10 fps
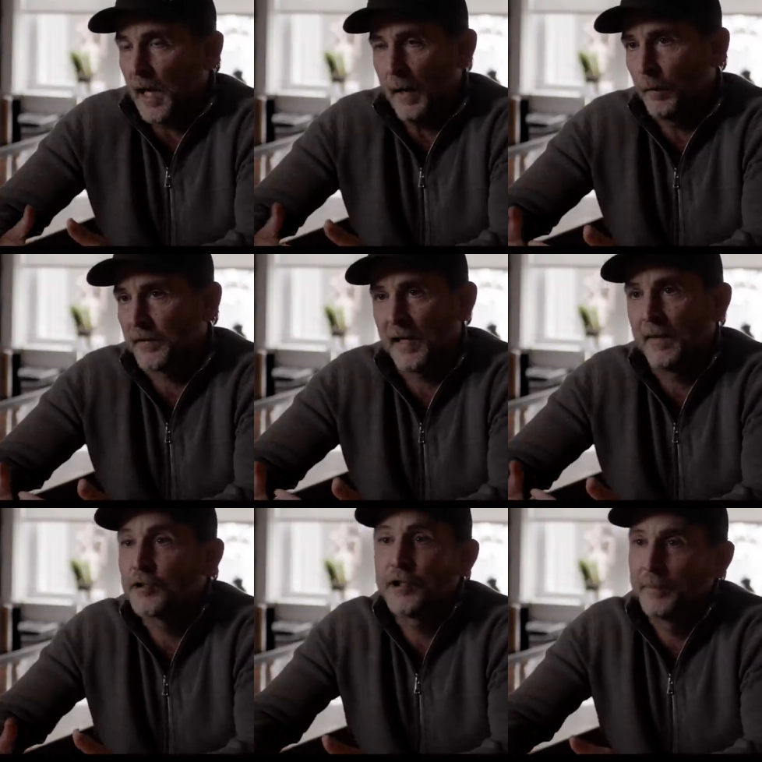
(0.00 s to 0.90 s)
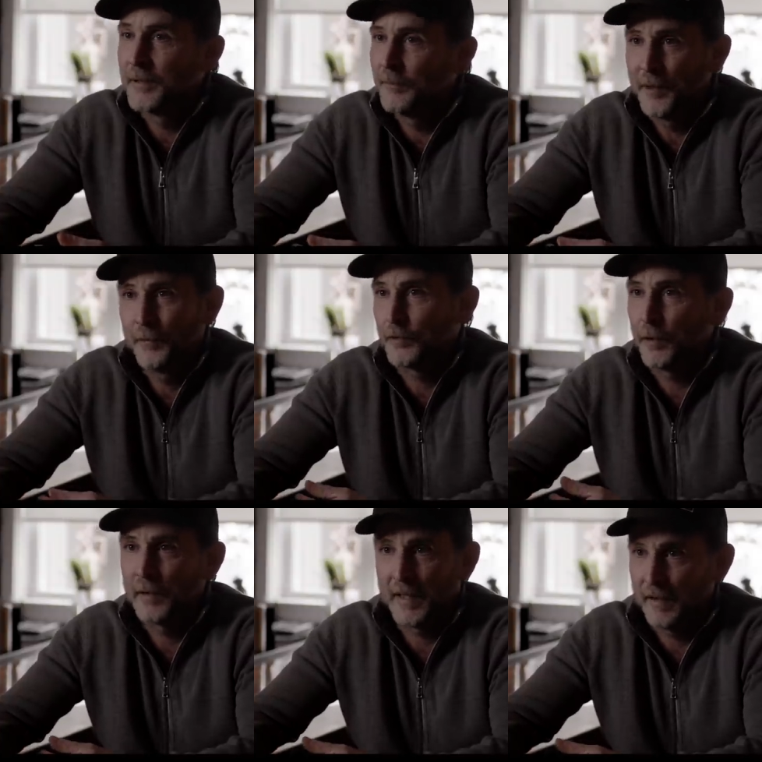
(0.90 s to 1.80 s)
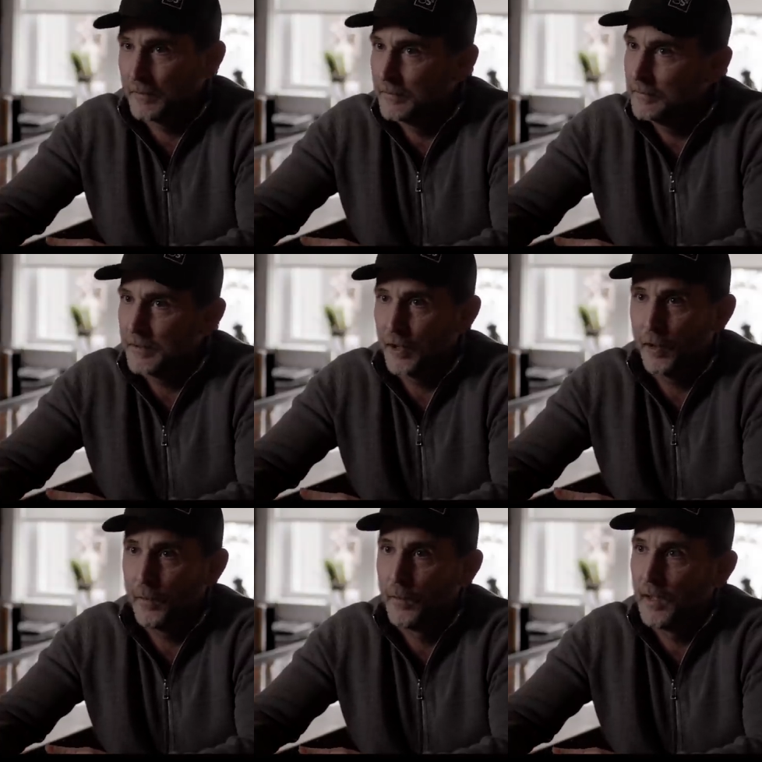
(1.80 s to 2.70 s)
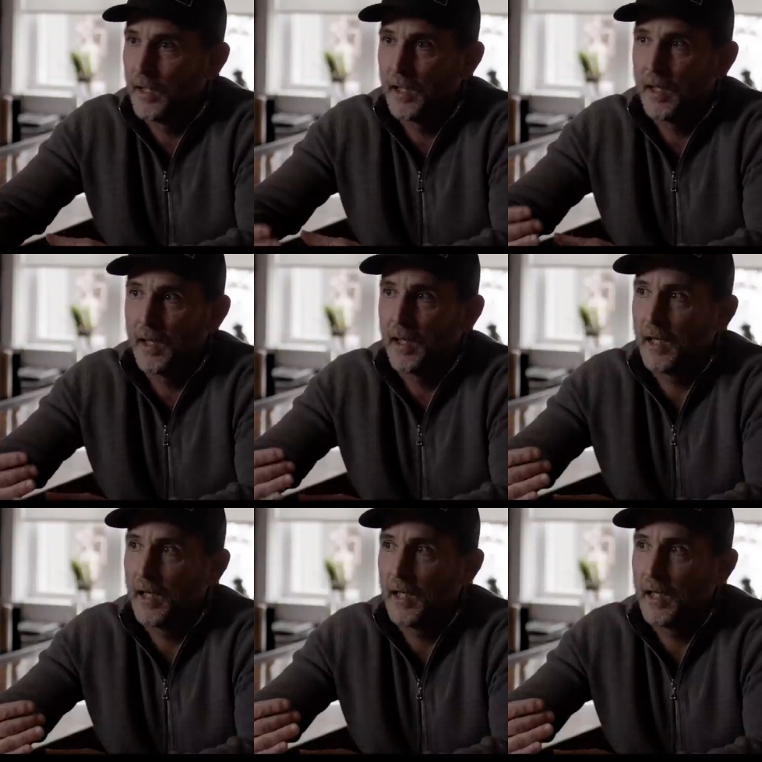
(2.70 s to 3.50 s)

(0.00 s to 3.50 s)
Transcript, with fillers: I wasn't on the ship when it was going down, you know? Uh,